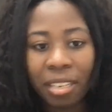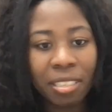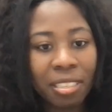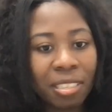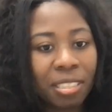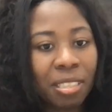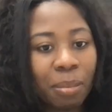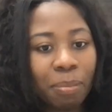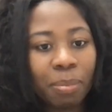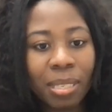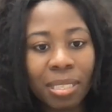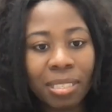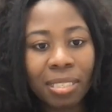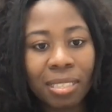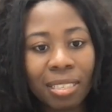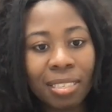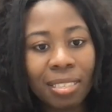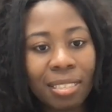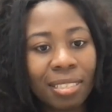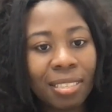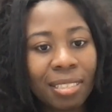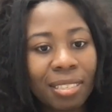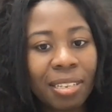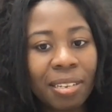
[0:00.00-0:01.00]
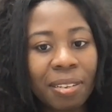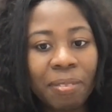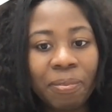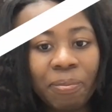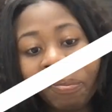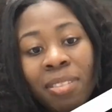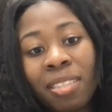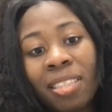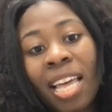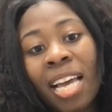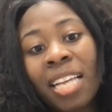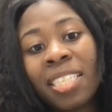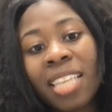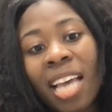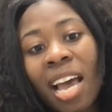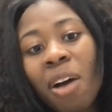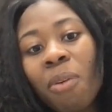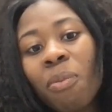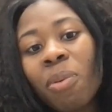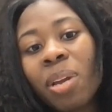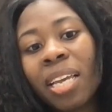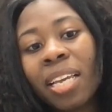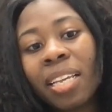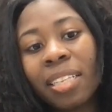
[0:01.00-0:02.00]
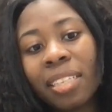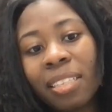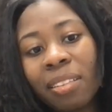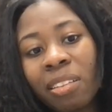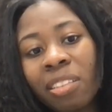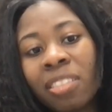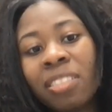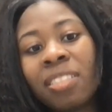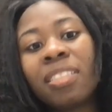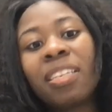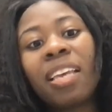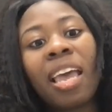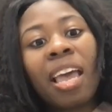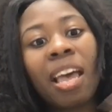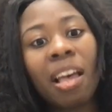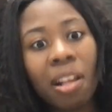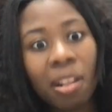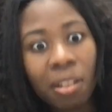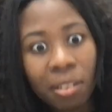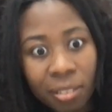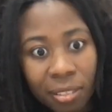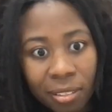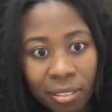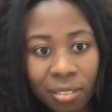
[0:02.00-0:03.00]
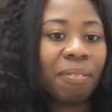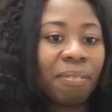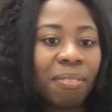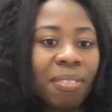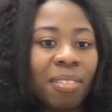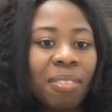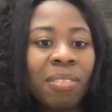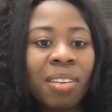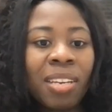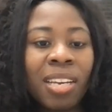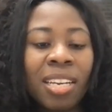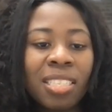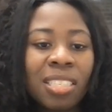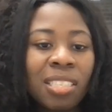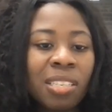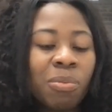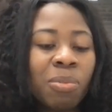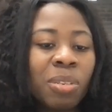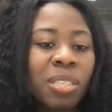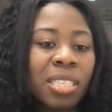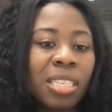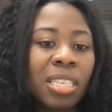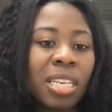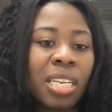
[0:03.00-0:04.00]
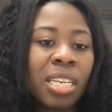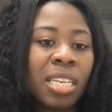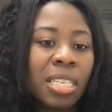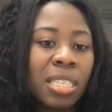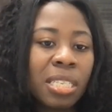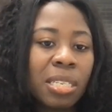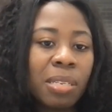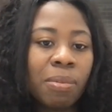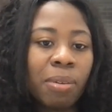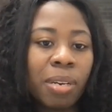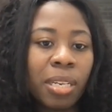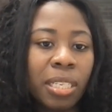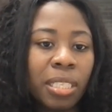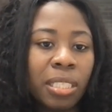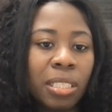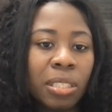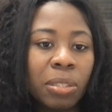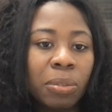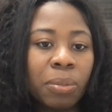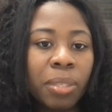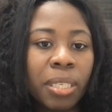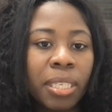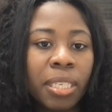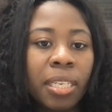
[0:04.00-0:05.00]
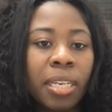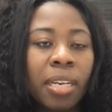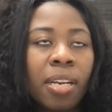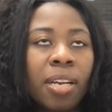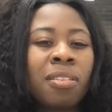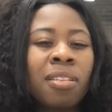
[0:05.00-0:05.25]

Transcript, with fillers: into the business. So that's how we scaled because it was an easy way to do it